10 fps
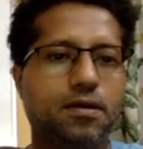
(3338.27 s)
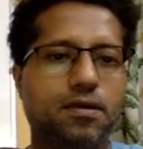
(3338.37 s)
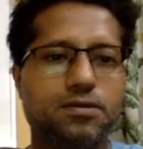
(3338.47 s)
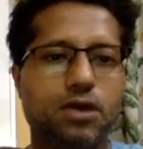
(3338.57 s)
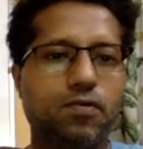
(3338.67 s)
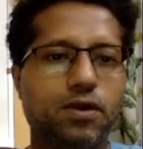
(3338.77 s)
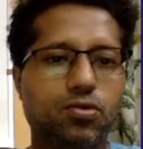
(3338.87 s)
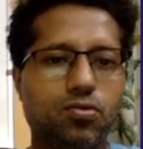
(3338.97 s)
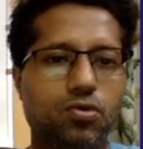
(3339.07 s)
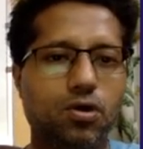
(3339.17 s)
is equal
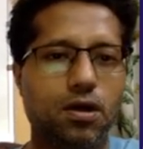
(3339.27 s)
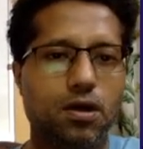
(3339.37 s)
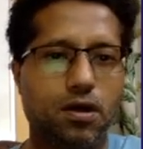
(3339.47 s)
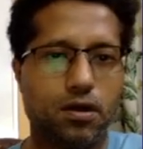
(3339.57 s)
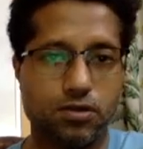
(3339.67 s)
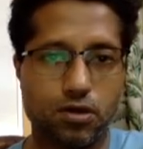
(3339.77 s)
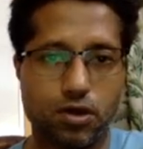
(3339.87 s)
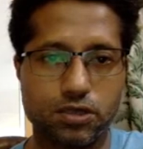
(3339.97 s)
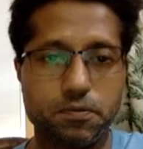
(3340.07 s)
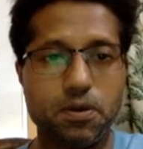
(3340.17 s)
to the
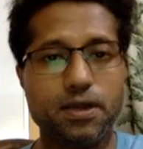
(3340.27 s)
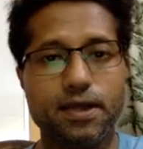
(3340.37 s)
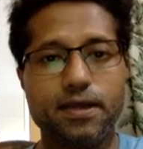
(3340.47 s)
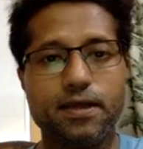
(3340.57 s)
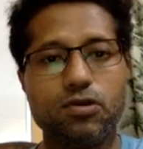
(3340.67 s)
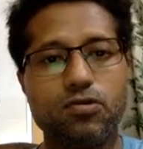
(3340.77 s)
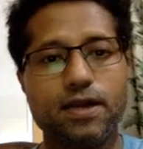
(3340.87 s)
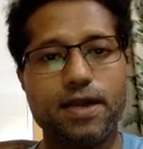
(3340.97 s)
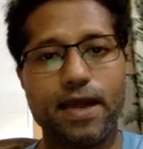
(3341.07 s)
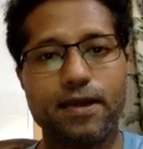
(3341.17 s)
corresponding
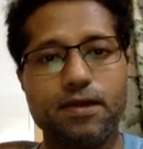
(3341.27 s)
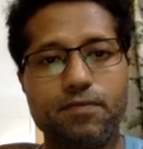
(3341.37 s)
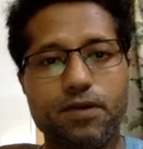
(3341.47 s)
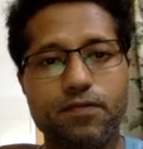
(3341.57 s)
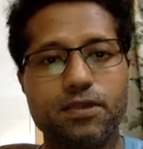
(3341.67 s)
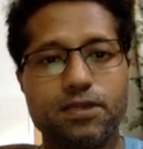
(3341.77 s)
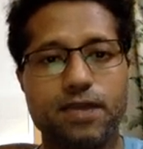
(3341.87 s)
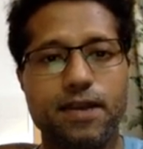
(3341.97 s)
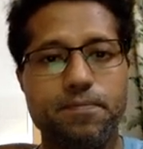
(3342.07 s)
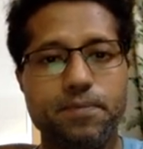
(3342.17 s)
included angle between the
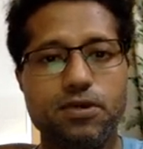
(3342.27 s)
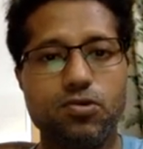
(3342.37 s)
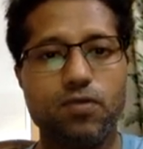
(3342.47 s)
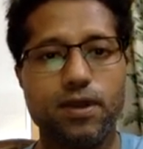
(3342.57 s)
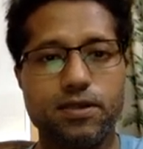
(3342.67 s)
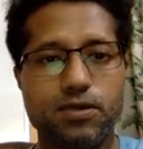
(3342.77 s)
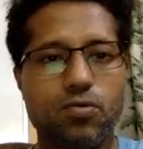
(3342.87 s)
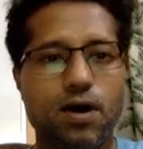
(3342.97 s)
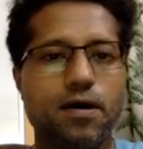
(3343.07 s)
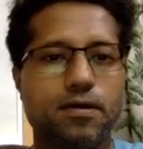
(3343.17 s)
side PQ and
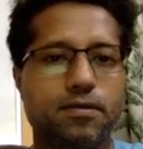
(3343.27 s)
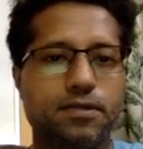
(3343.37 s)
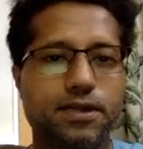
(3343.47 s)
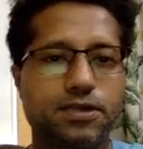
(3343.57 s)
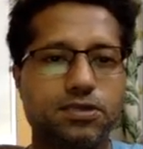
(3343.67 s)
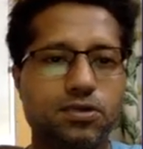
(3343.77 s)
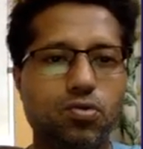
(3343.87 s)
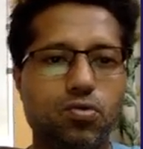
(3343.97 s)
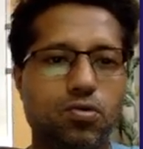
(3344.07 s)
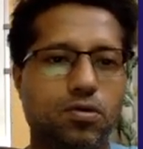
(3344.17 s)
QR, that is Q.